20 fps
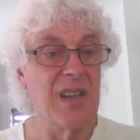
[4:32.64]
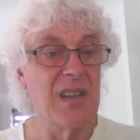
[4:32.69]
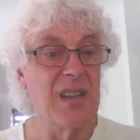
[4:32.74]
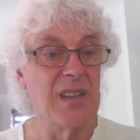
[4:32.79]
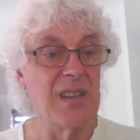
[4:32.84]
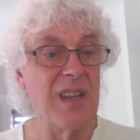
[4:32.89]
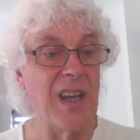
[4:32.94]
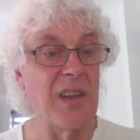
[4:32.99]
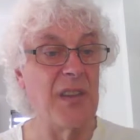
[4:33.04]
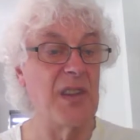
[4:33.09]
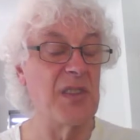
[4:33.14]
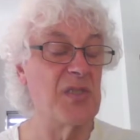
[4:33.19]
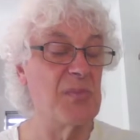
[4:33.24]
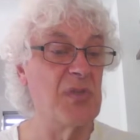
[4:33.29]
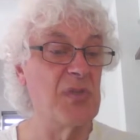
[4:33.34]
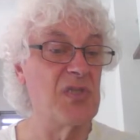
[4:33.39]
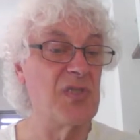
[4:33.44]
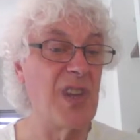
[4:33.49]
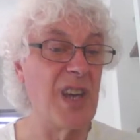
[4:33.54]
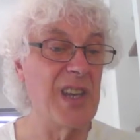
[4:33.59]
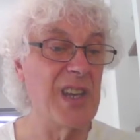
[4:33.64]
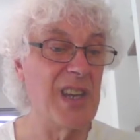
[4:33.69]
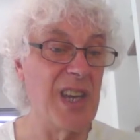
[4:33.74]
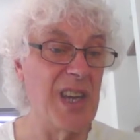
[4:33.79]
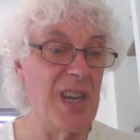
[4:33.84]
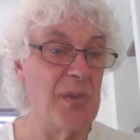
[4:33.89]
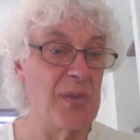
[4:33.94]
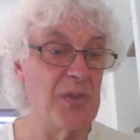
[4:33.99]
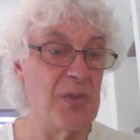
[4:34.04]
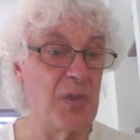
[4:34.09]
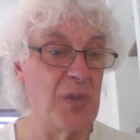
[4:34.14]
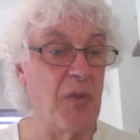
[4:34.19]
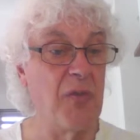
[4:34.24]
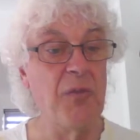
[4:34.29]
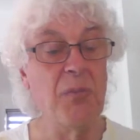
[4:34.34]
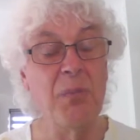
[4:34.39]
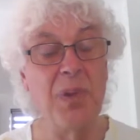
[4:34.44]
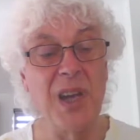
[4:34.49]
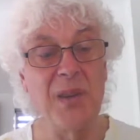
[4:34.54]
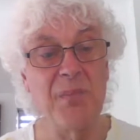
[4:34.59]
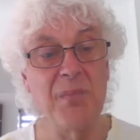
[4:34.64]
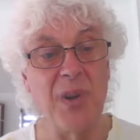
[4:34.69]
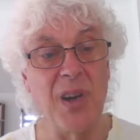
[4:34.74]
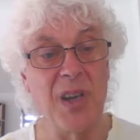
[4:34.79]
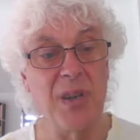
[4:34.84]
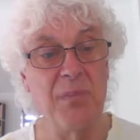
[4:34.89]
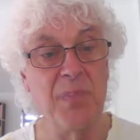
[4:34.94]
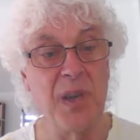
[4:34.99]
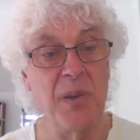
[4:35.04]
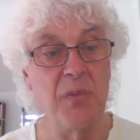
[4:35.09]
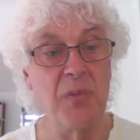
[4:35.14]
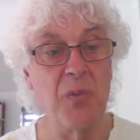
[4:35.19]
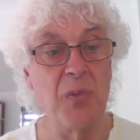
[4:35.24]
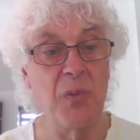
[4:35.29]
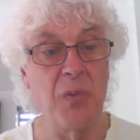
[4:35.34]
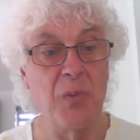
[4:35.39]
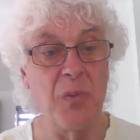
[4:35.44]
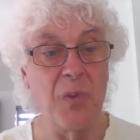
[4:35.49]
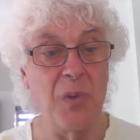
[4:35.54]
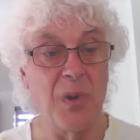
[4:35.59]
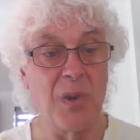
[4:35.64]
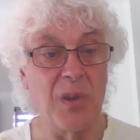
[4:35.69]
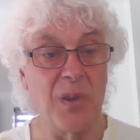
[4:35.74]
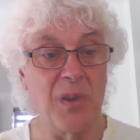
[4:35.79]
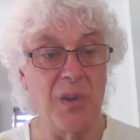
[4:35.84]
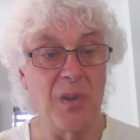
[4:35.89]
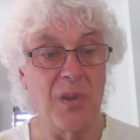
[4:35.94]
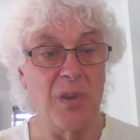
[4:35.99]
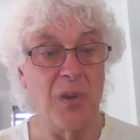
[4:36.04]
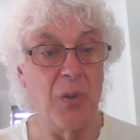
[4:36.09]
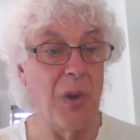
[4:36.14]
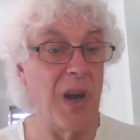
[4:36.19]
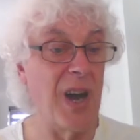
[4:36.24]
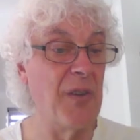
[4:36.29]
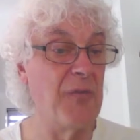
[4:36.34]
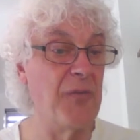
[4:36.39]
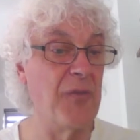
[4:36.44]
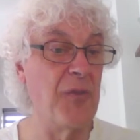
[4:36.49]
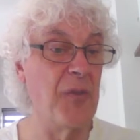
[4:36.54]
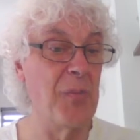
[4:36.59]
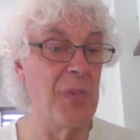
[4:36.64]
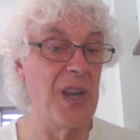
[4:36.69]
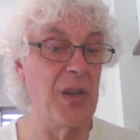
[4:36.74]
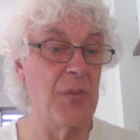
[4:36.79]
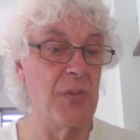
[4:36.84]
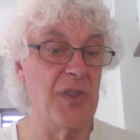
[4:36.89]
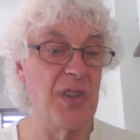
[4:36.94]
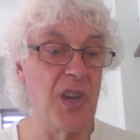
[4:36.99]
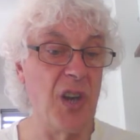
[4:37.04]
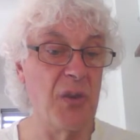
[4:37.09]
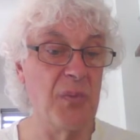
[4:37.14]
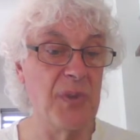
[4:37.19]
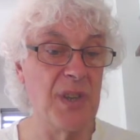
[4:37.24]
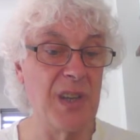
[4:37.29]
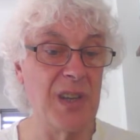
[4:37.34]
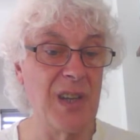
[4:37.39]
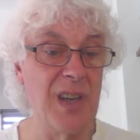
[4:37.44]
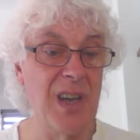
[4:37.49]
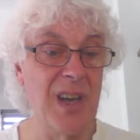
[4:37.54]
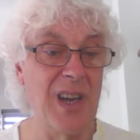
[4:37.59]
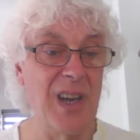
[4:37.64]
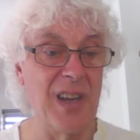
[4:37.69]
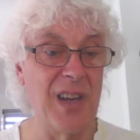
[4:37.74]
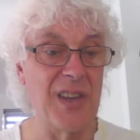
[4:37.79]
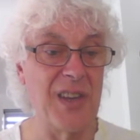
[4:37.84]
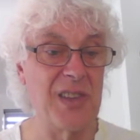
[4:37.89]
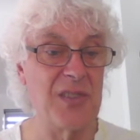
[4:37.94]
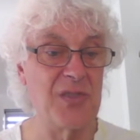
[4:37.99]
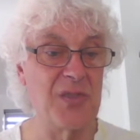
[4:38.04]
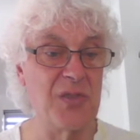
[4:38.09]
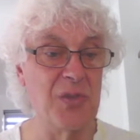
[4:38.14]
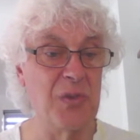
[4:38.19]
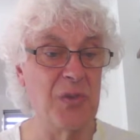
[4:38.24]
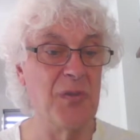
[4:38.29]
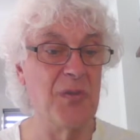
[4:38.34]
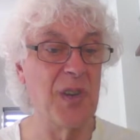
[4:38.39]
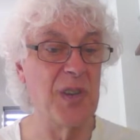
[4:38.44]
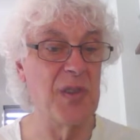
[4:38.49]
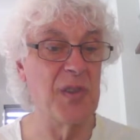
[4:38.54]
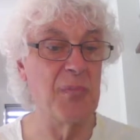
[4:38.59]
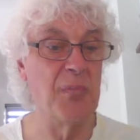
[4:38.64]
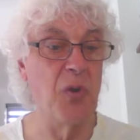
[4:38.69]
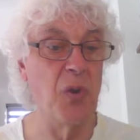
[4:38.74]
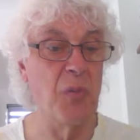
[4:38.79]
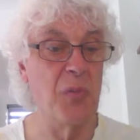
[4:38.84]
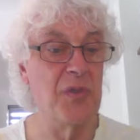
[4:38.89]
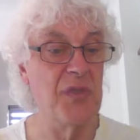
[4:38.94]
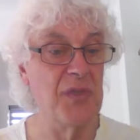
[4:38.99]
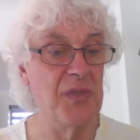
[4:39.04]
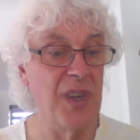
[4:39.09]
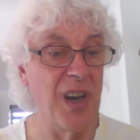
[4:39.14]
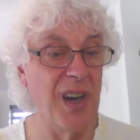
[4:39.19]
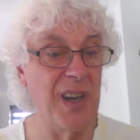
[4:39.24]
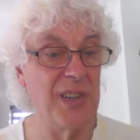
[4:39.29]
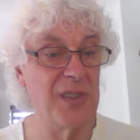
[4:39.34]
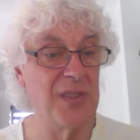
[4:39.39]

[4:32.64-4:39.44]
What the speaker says: Now there's a mistake here which is often played by people who are unfamiliar with the opening, and that's to defend the pawn with the knight.